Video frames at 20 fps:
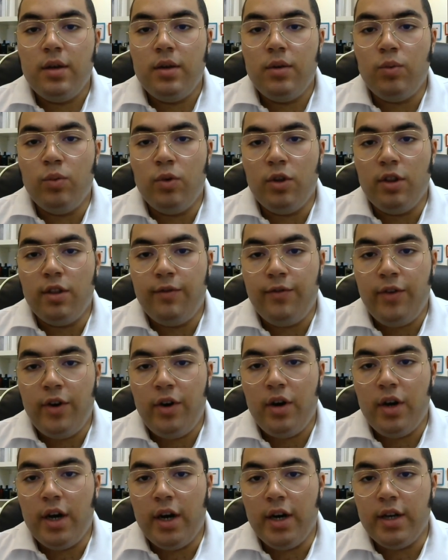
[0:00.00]
with
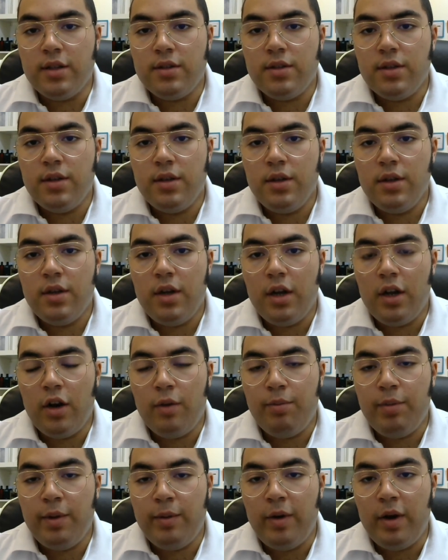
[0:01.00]
Fahrenheit, a lot
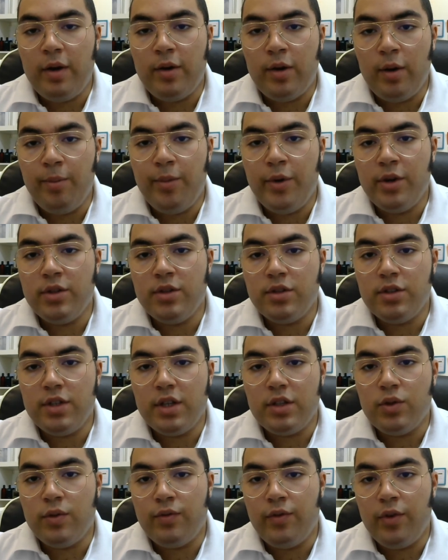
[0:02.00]
of people have compared this
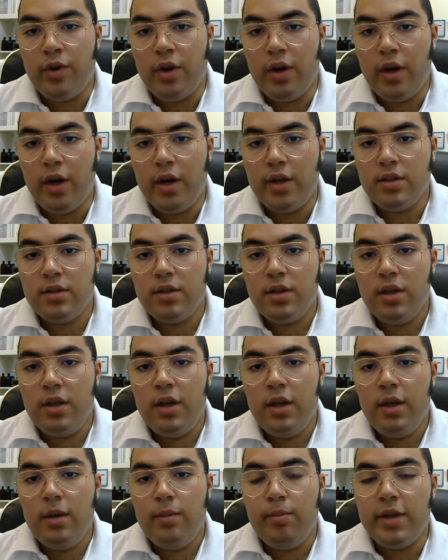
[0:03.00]
scent to Fahrenheit,
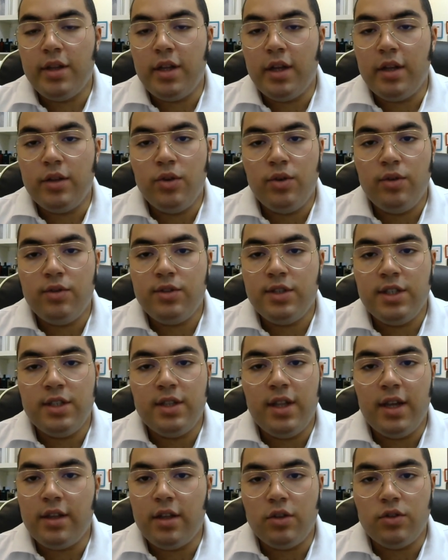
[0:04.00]
but I don't see
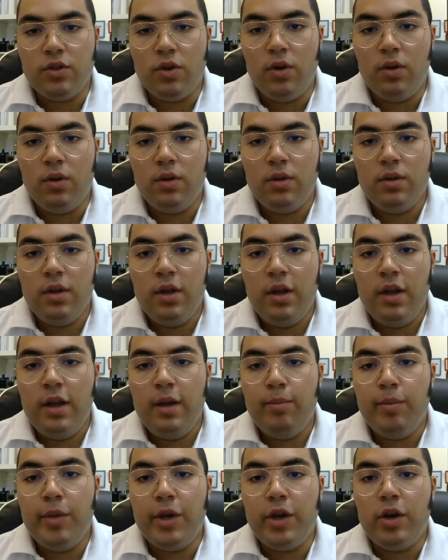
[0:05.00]
that at all,
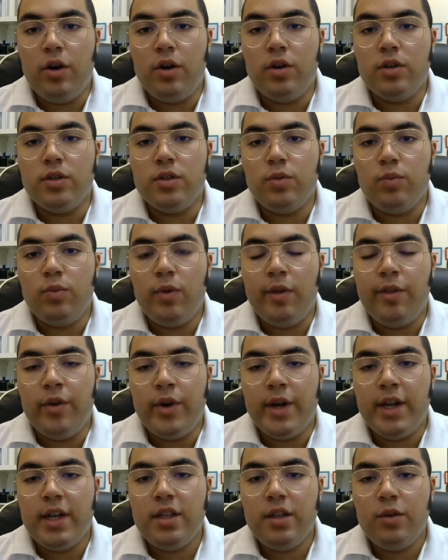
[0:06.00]
because what
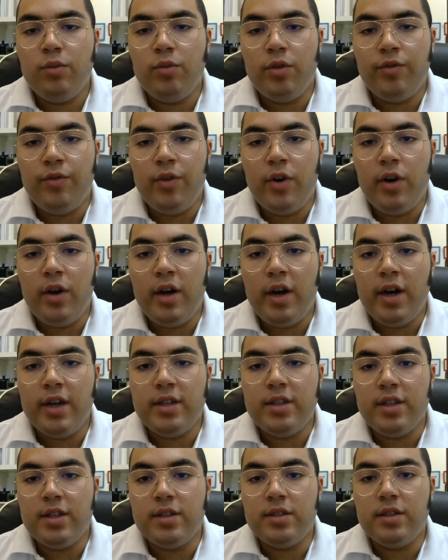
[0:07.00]
they're getting with
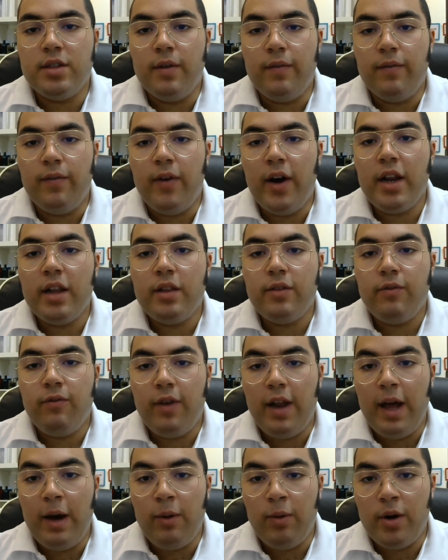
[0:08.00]
Fahrenheit is the violet
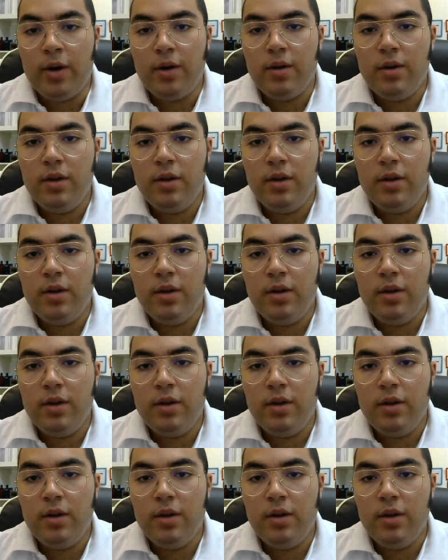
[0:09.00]
flower,